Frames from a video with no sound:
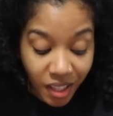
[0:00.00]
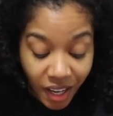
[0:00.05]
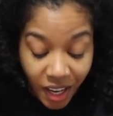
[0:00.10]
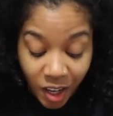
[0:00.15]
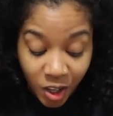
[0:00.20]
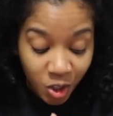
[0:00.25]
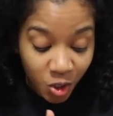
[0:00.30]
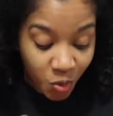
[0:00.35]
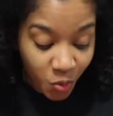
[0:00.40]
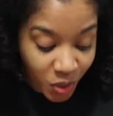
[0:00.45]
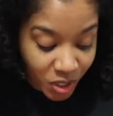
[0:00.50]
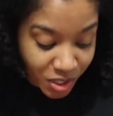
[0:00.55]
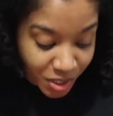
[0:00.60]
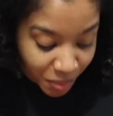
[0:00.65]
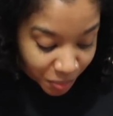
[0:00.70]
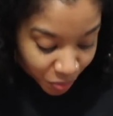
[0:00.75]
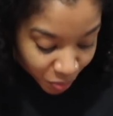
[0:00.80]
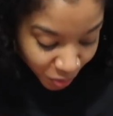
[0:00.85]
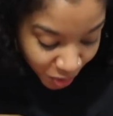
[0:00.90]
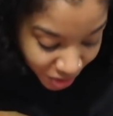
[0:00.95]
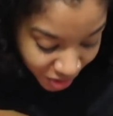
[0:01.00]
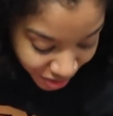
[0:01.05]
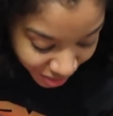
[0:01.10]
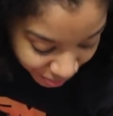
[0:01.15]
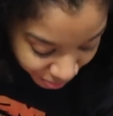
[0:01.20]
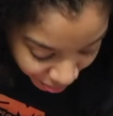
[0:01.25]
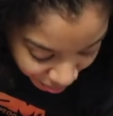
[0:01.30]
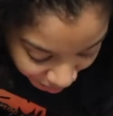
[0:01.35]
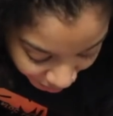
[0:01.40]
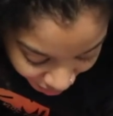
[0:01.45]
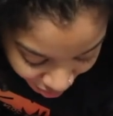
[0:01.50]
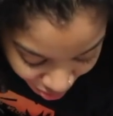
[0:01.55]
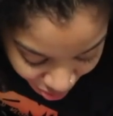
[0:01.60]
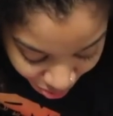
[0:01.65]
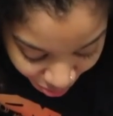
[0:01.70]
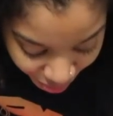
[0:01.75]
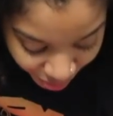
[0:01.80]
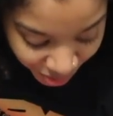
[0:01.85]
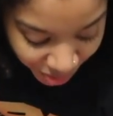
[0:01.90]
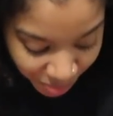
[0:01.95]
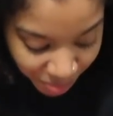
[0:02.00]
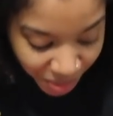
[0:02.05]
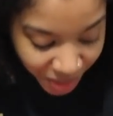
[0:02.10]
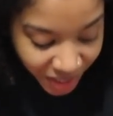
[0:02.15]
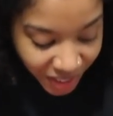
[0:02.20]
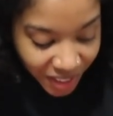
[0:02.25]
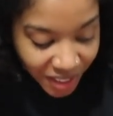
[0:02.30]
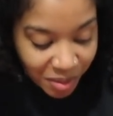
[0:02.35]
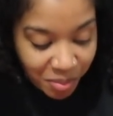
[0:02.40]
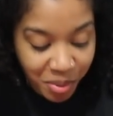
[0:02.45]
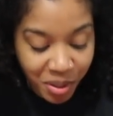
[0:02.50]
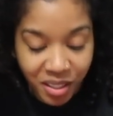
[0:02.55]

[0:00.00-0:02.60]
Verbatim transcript: I don't know what's up. What's up with my shoulder blade?